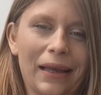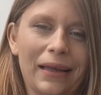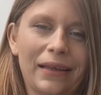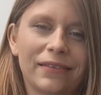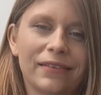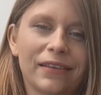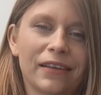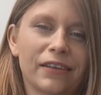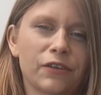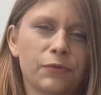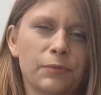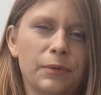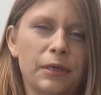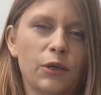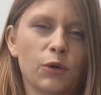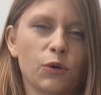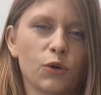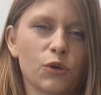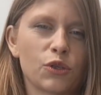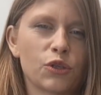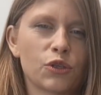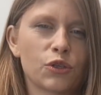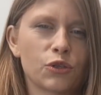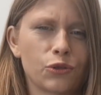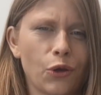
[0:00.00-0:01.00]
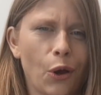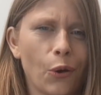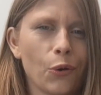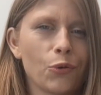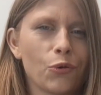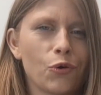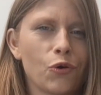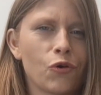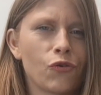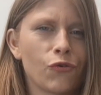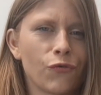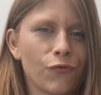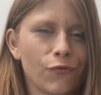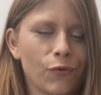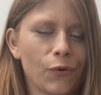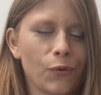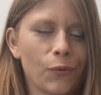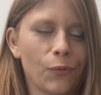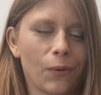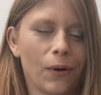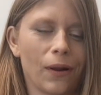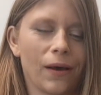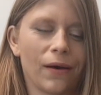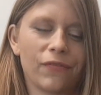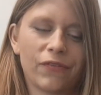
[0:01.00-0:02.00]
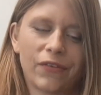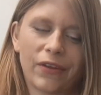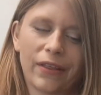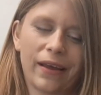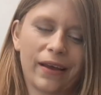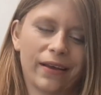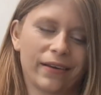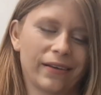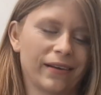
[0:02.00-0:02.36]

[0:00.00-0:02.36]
He said to me, you're so cruel after that.